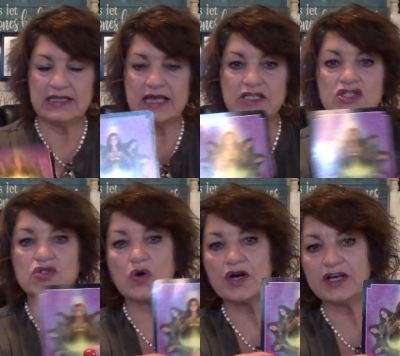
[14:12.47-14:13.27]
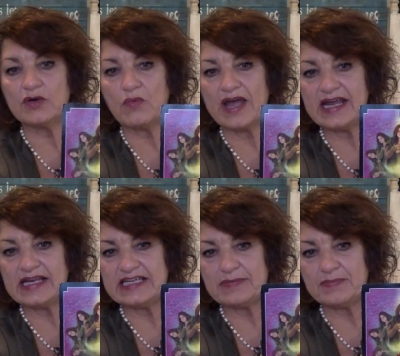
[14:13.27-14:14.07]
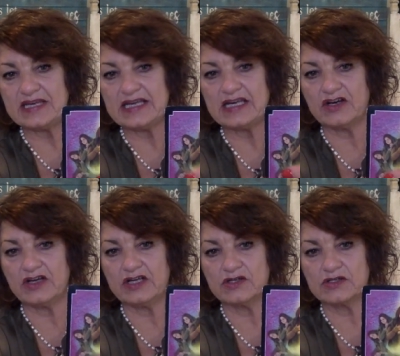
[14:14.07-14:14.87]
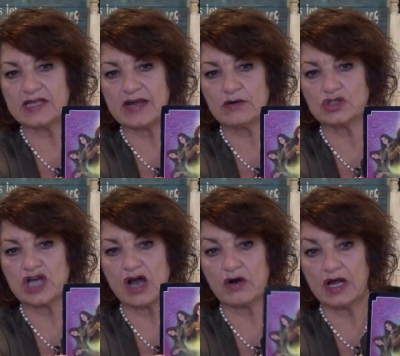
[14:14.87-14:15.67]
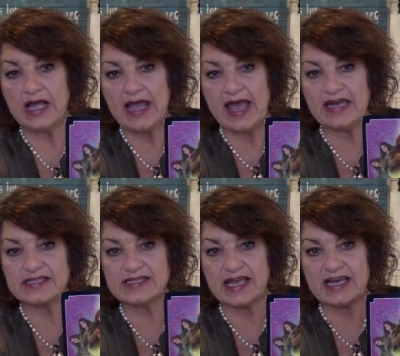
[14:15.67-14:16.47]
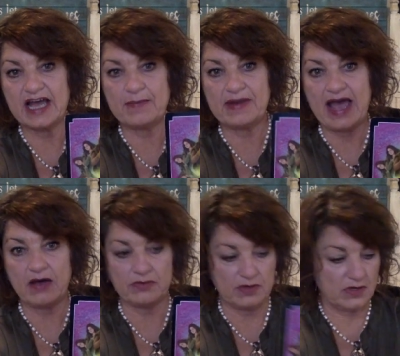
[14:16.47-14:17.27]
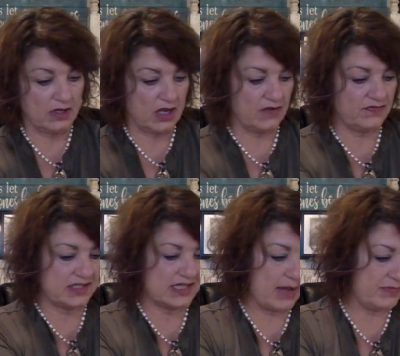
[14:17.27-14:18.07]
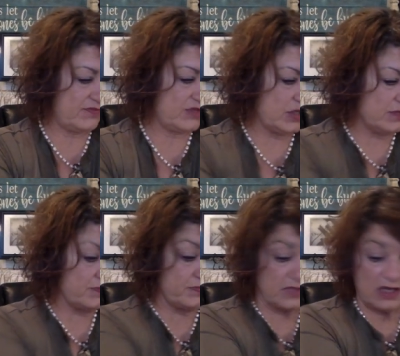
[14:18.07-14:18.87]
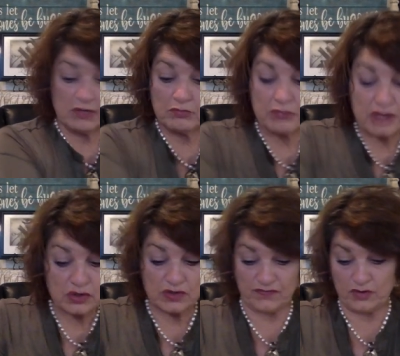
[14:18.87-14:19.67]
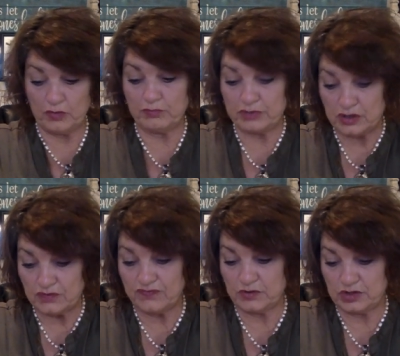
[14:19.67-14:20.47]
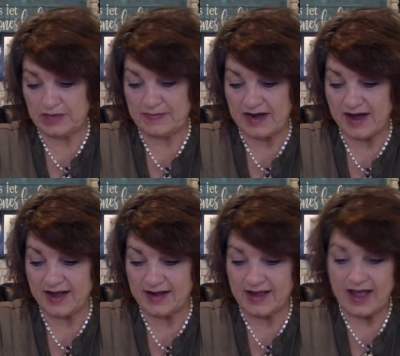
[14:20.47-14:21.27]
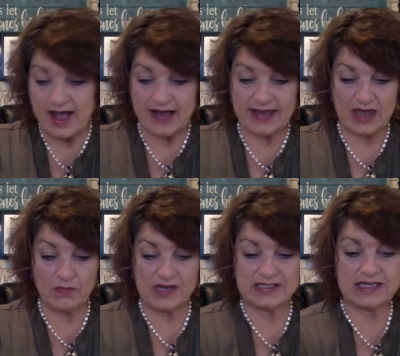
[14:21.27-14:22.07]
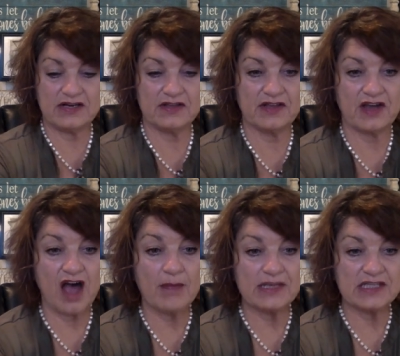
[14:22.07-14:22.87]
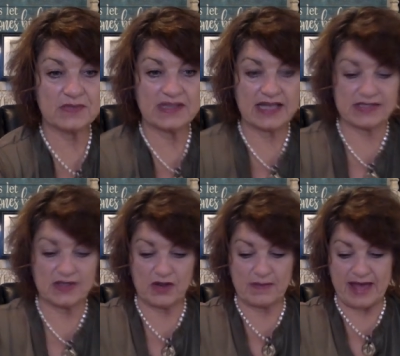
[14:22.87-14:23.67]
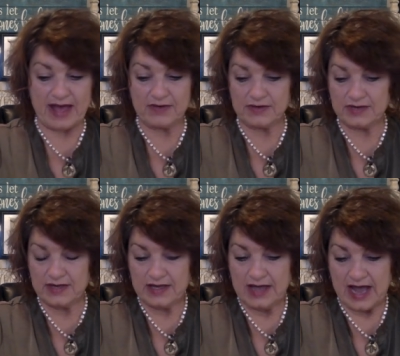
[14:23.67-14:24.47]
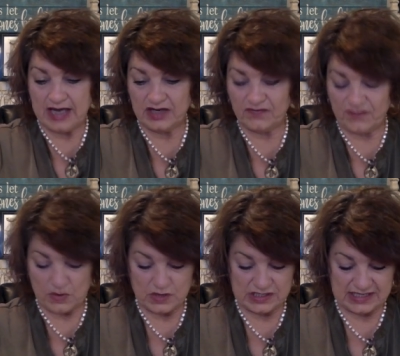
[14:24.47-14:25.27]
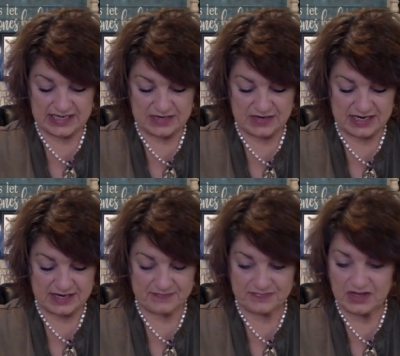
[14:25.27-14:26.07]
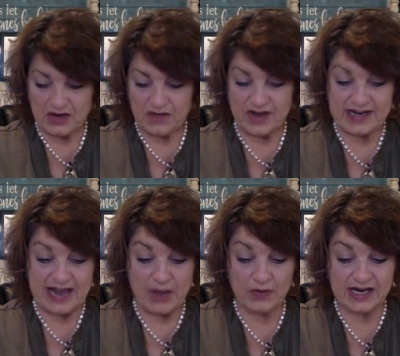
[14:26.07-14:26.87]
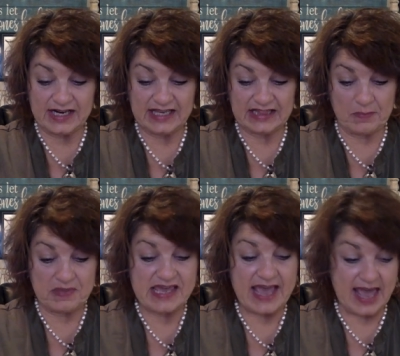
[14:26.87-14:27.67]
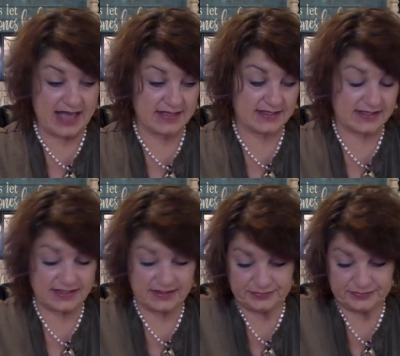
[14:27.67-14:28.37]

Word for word: that started way deep in here in your sacral chakra and is like coming out of the top of you. Beautiful, beautiful, Gemini. I can't wait to hear in the comments what that's all about. I look forward to hearing it. Right now, we're going to get the P S.